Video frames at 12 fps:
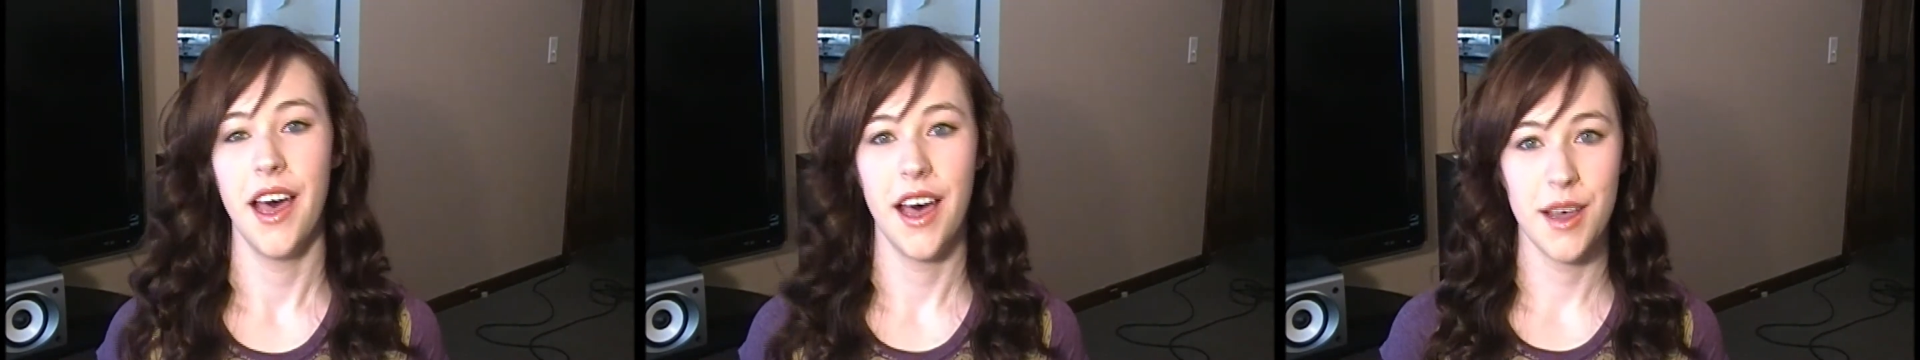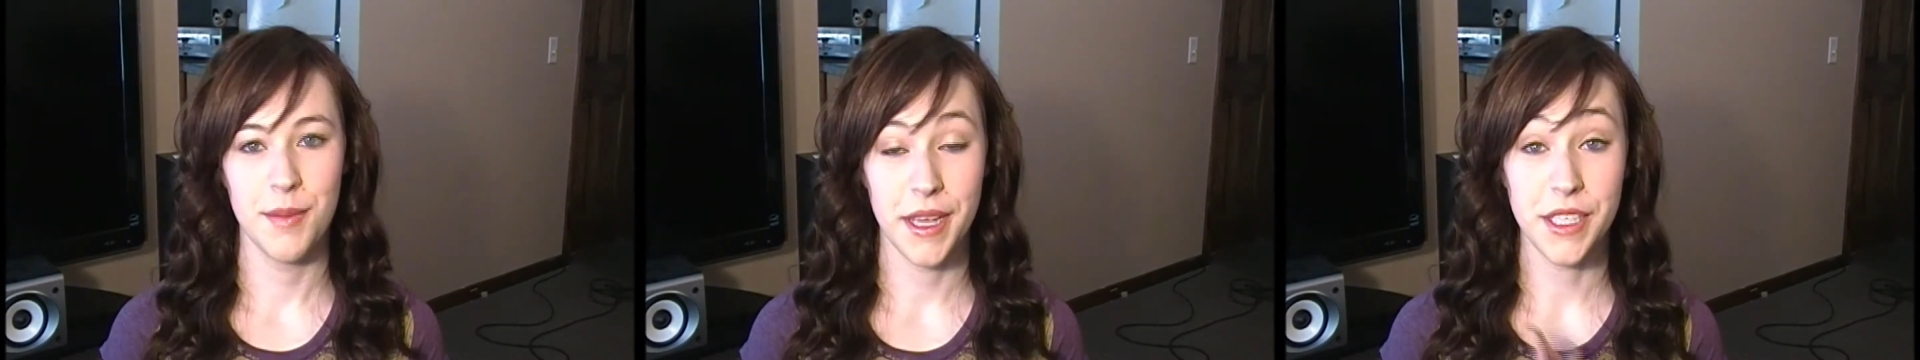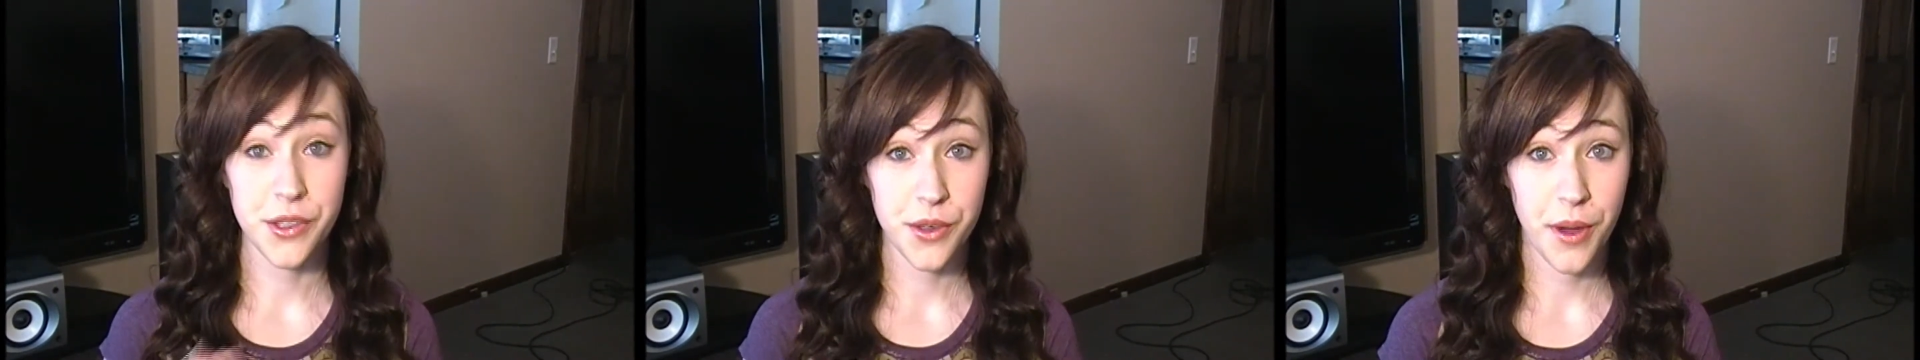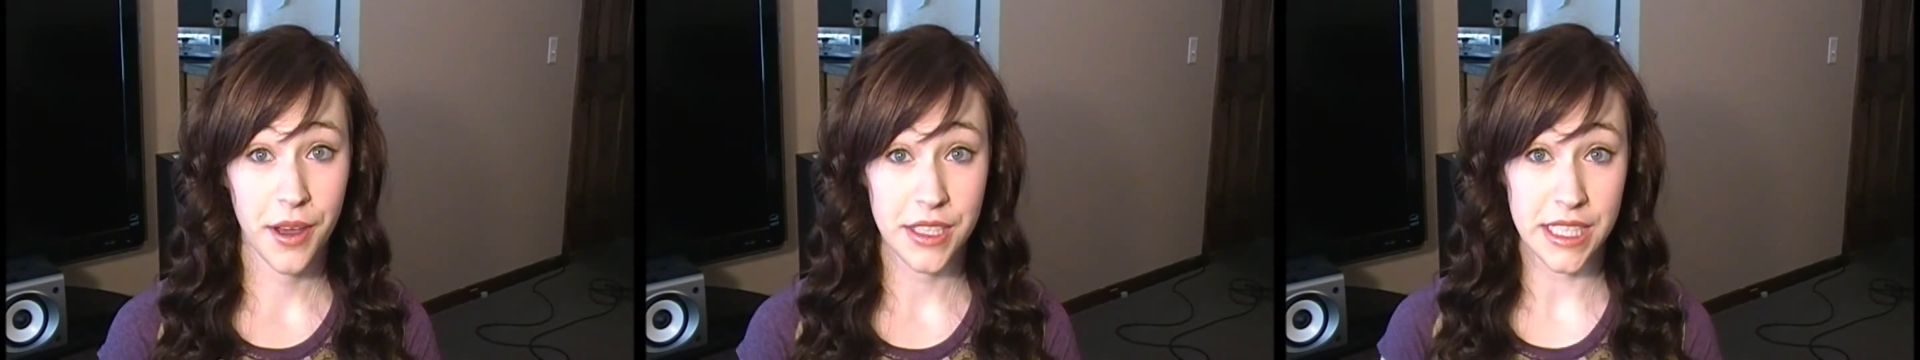I
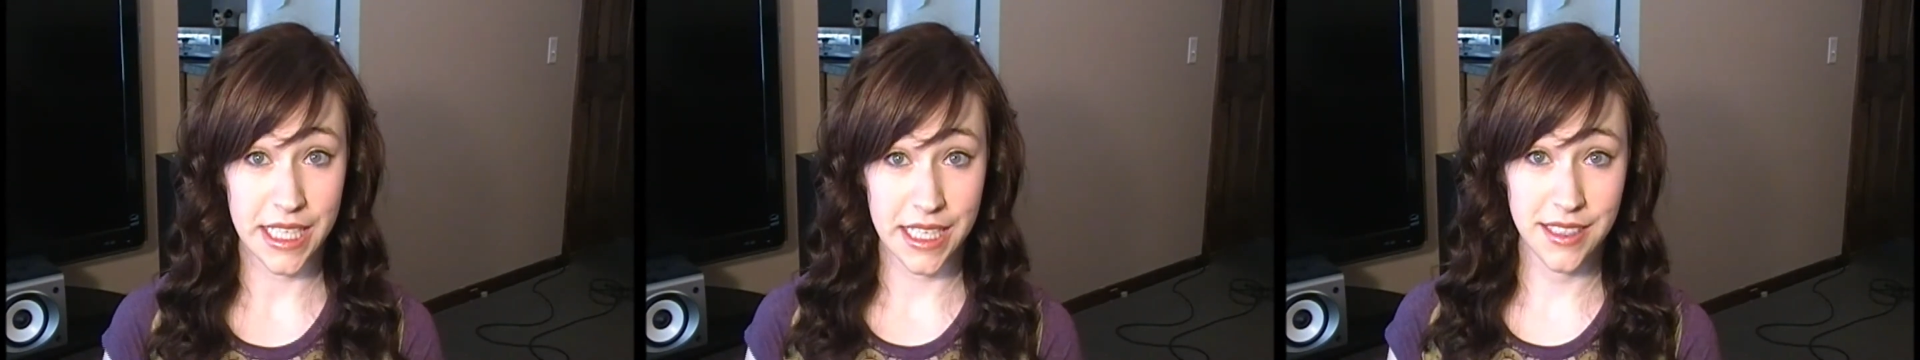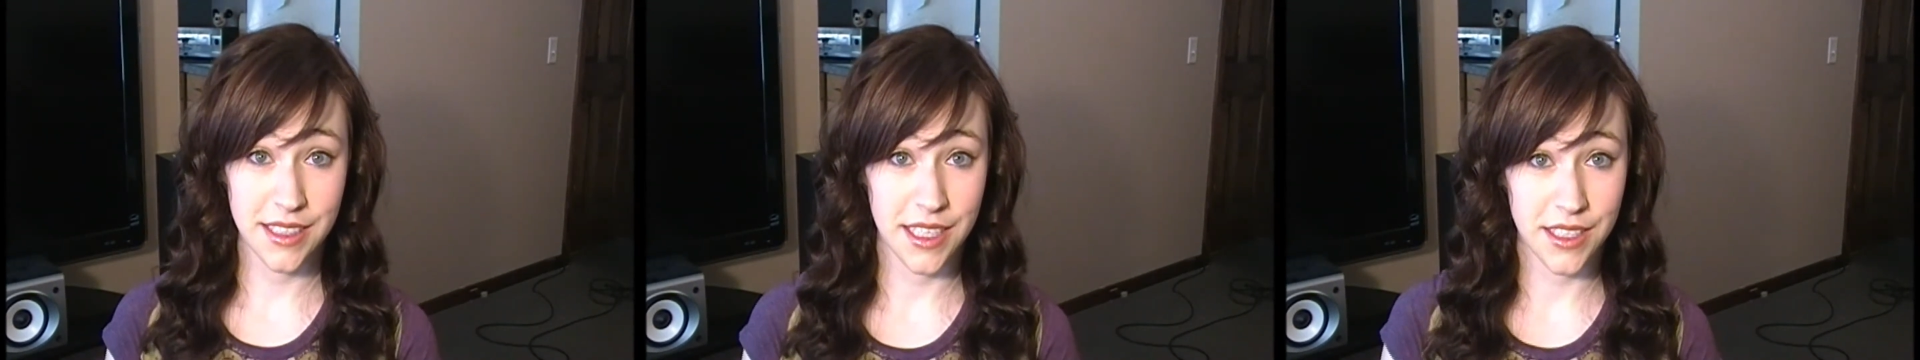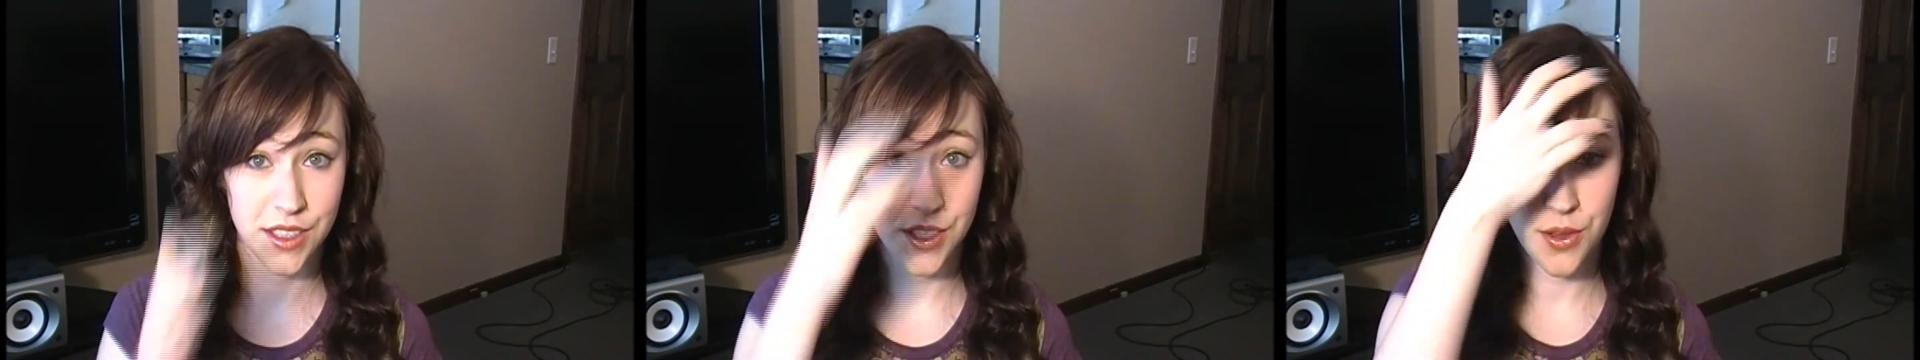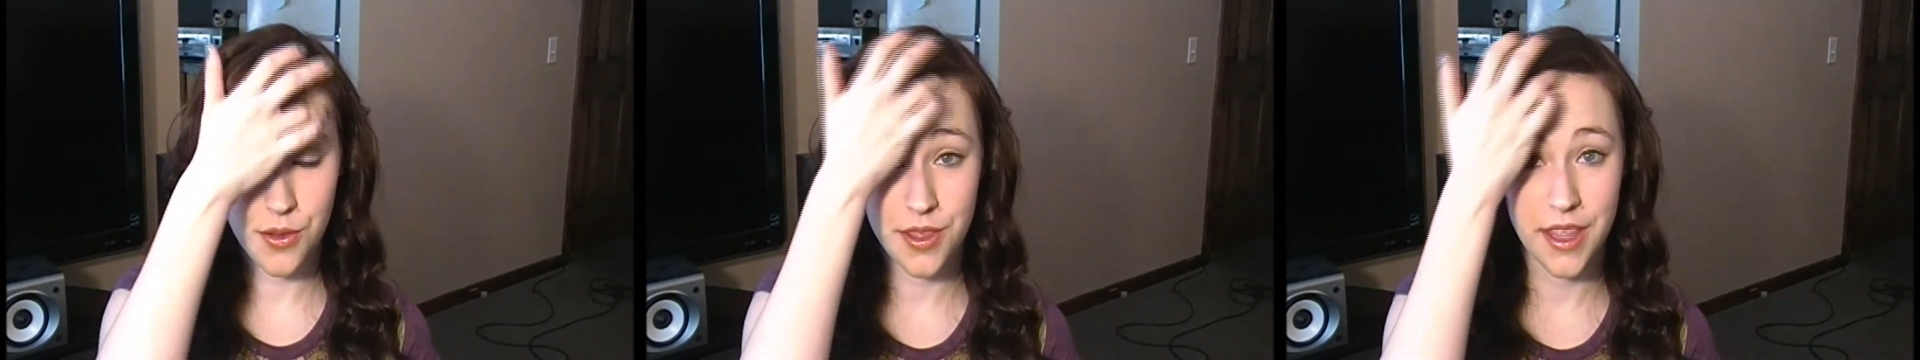do know how to knit, and
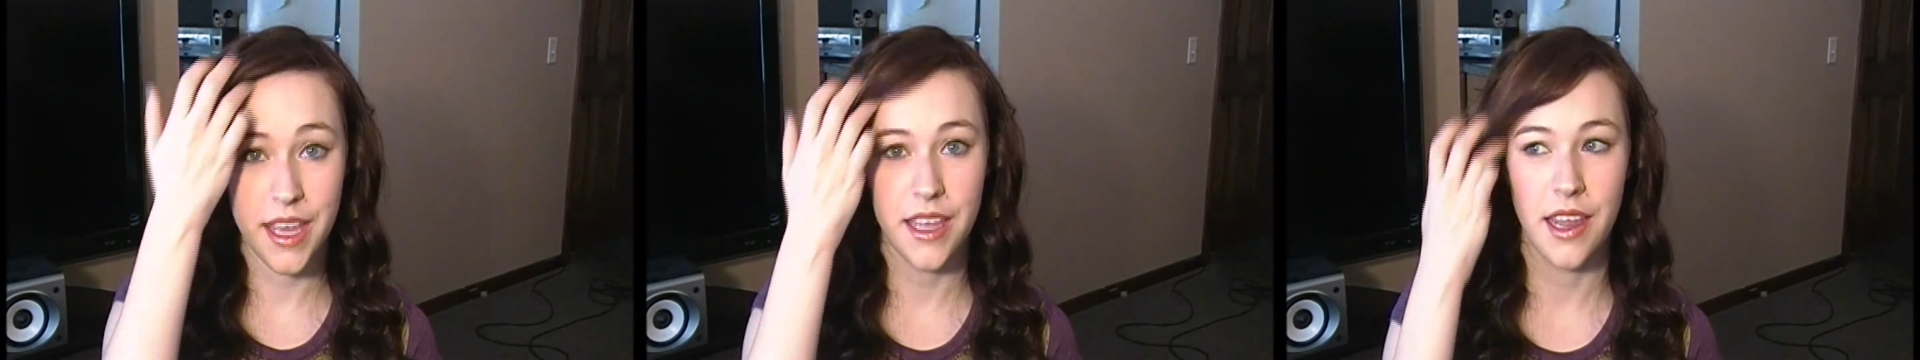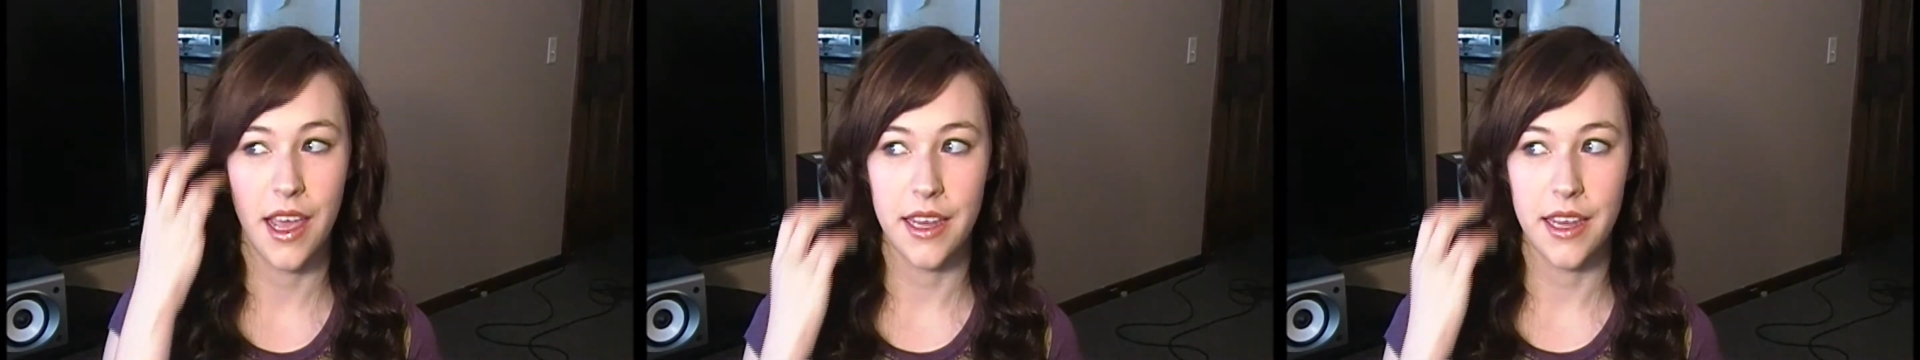so then